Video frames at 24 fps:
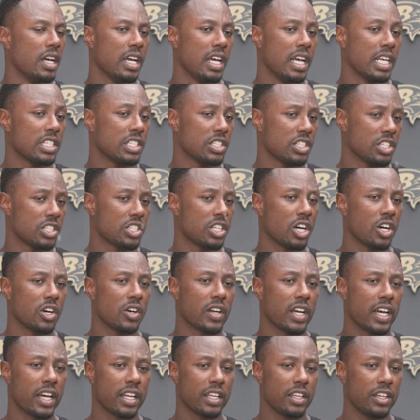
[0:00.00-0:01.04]
It's just show
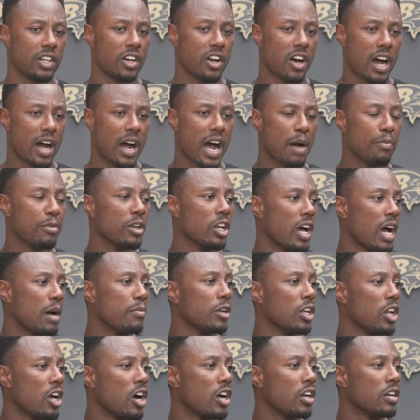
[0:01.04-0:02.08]
that, I
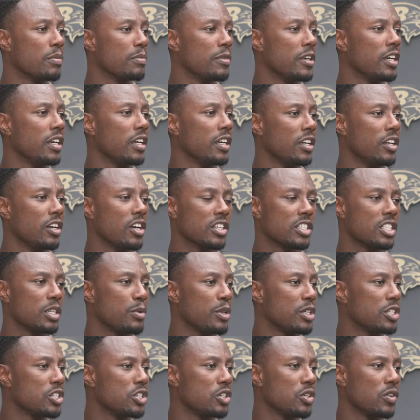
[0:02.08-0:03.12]
belong to be,
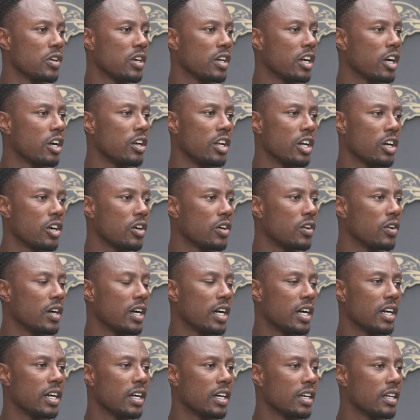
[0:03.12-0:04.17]
CB2 or nickel,
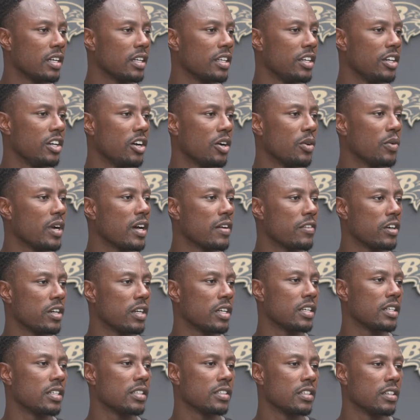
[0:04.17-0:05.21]
whatever it
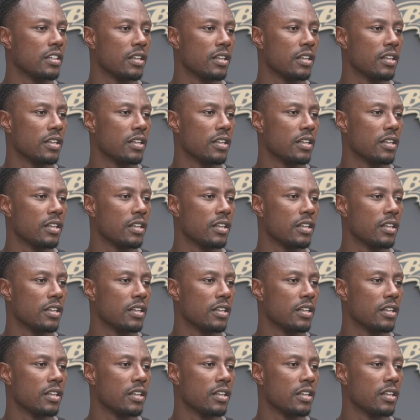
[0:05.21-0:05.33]
is.